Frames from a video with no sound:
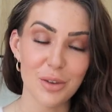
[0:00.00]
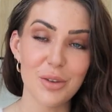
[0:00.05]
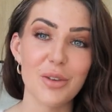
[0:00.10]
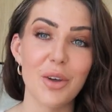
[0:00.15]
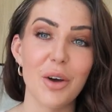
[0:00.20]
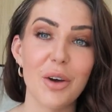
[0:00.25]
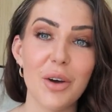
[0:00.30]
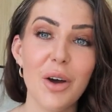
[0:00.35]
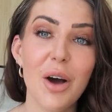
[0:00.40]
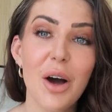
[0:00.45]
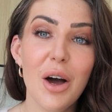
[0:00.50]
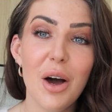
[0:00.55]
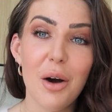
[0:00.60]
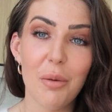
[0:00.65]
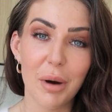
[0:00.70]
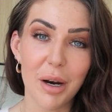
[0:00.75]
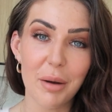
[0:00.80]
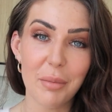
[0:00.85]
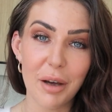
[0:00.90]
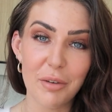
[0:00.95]
So
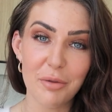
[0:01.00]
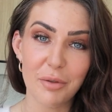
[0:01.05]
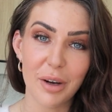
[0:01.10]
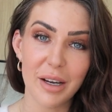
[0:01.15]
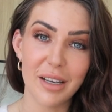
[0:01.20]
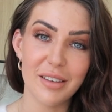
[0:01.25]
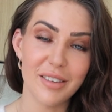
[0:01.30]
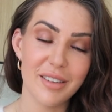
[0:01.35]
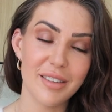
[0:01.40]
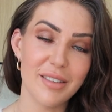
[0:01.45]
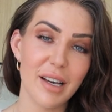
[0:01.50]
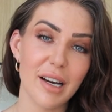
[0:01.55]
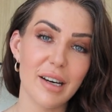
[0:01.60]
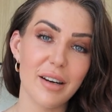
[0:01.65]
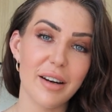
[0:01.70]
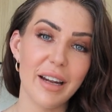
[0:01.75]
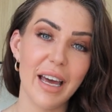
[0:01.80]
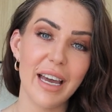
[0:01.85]
one of my friends started